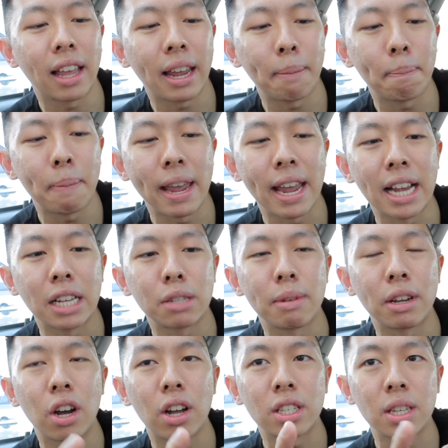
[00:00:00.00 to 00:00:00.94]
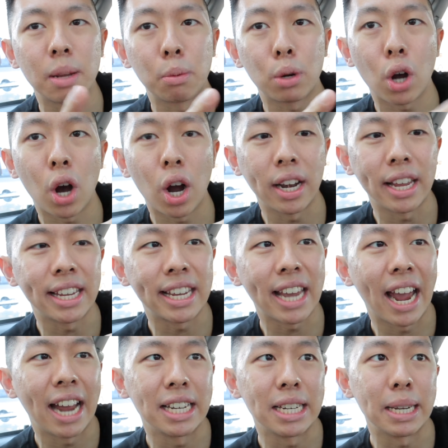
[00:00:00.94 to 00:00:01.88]
light pinks. We got some cotton
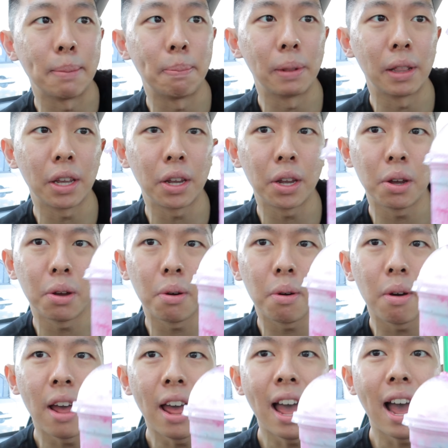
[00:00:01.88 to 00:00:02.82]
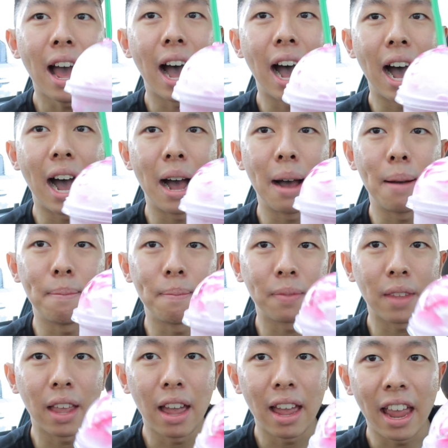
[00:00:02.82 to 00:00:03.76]
candy blue.
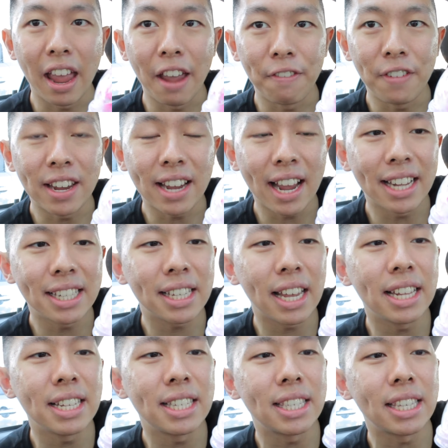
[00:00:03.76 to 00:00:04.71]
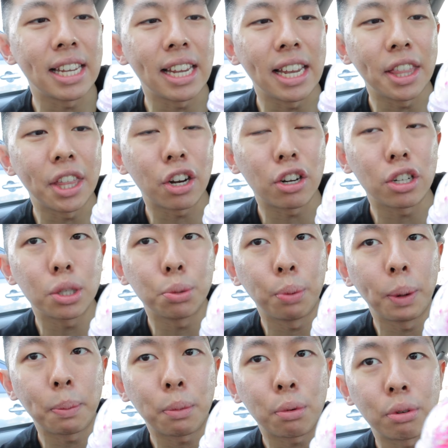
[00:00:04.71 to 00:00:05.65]
If you guys can see, there's
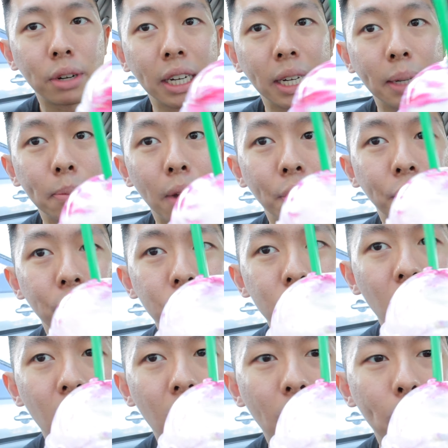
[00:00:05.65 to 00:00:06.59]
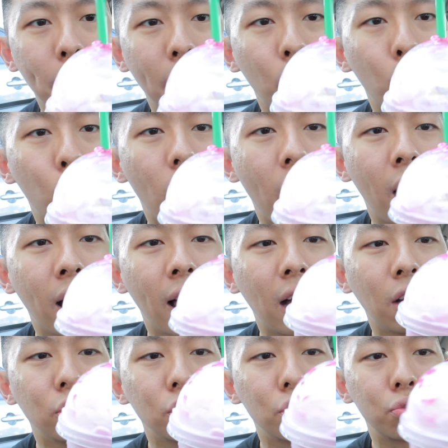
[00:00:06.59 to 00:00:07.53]
whipped cream on the top, but while
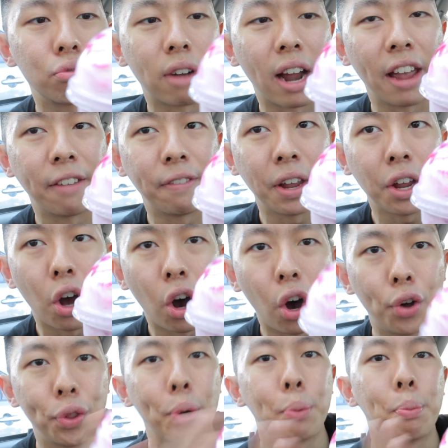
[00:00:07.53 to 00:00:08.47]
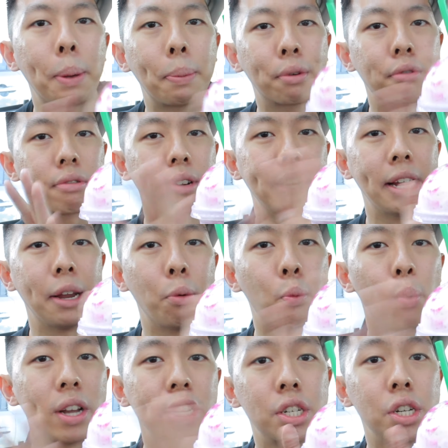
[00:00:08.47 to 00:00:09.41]
I was driving, all the whipped
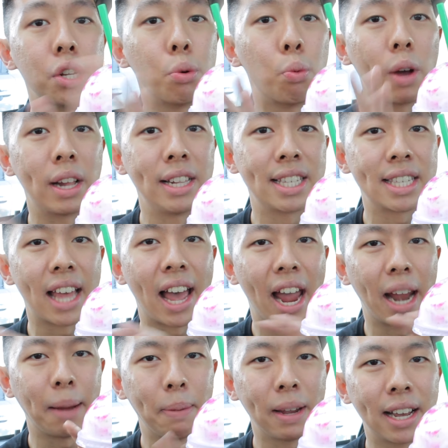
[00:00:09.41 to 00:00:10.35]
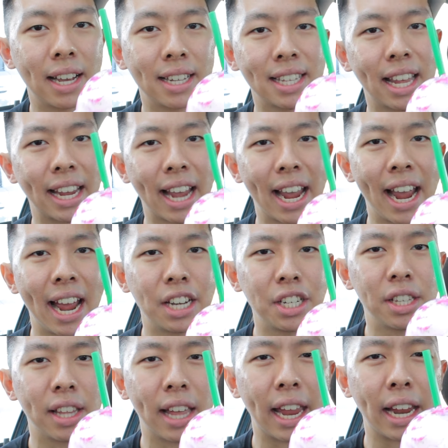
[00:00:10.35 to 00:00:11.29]
cream went to one side because like I
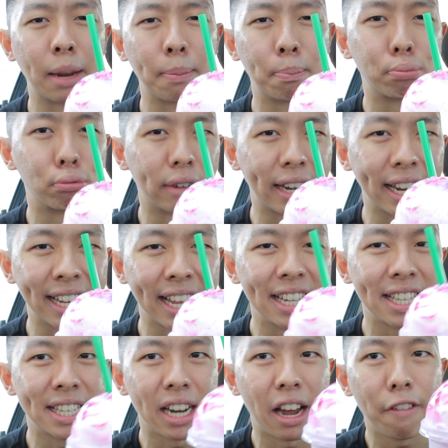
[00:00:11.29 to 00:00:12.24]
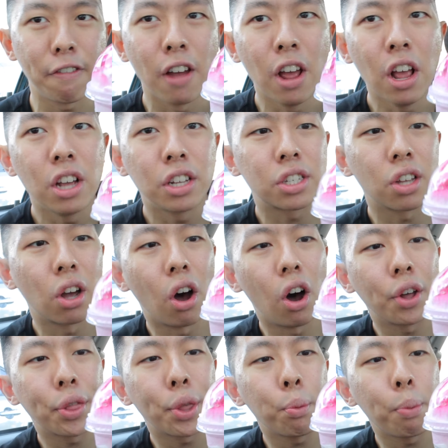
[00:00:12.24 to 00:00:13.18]
had to like brake and stuff. So
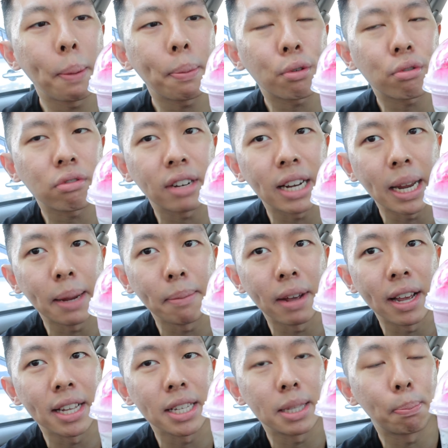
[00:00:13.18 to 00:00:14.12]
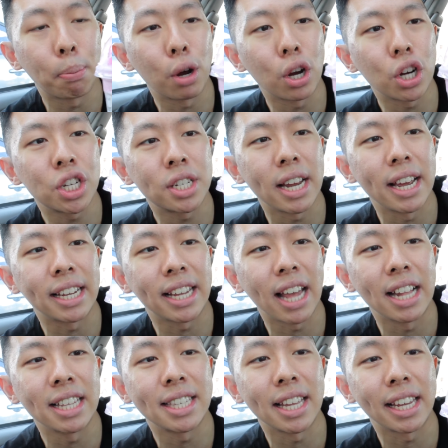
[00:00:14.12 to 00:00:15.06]
all the whipped cream is pushed
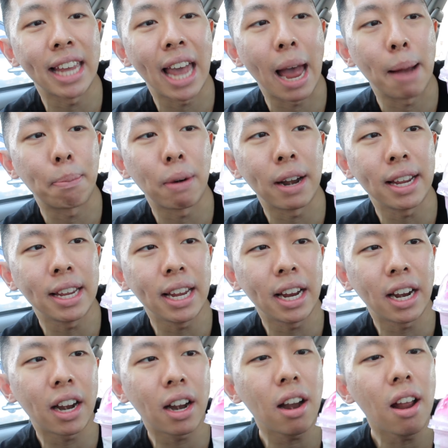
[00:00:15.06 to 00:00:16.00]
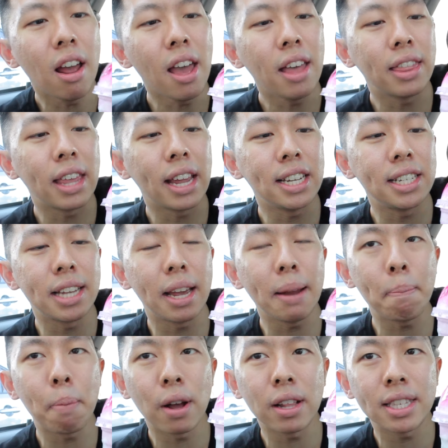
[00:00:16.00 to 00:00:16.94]
against the cap right here. They
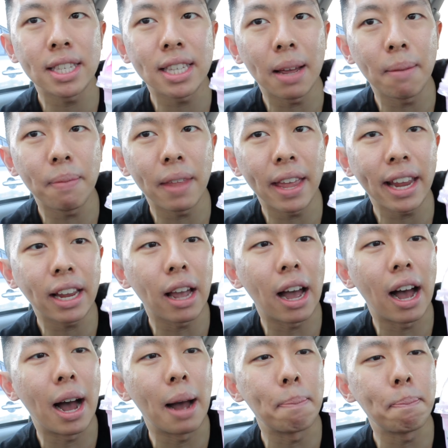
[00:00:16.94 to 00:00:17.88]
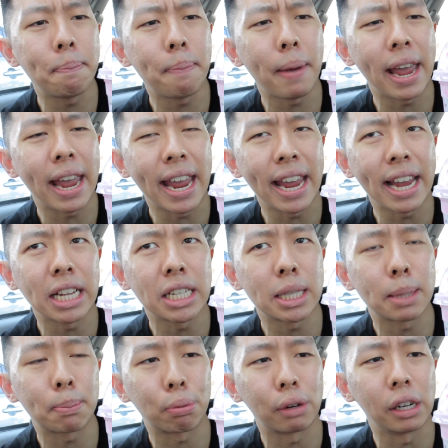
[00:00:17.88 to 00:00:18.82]
did put some like pink
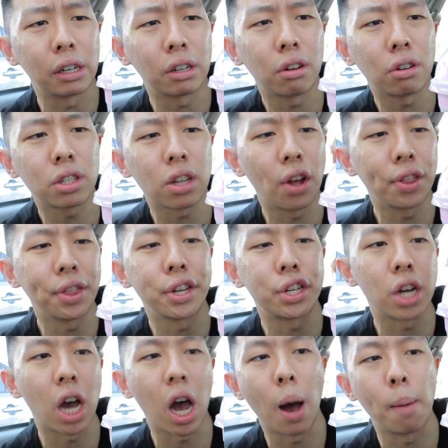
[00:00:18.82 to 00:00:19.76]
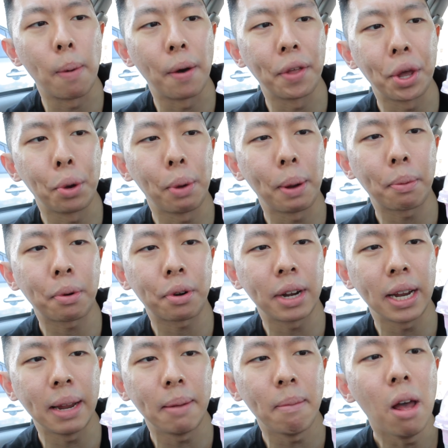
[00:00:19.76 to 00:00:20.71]
sprinkles on the top of the whipped
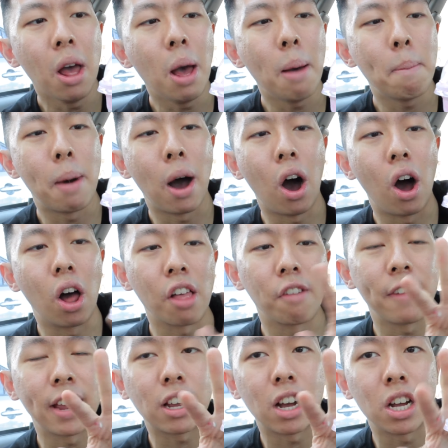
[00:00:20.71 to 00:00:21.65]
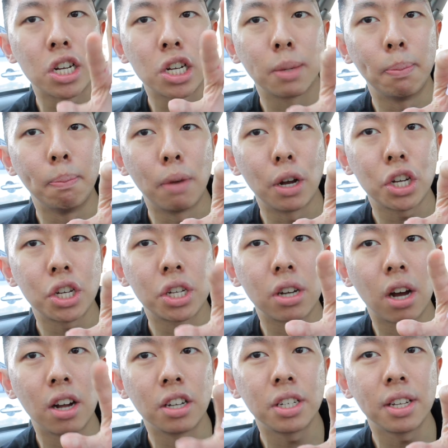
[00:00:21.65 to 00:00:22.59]
cream, but all of it got
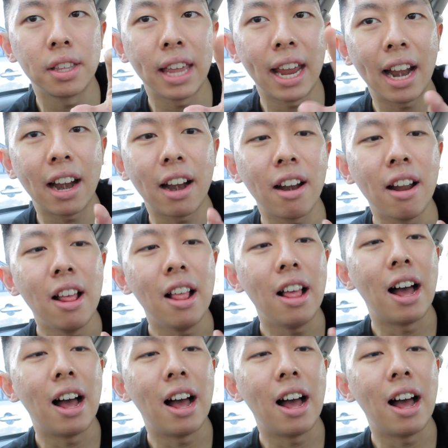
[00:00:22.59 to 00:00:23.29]
smushed onto there.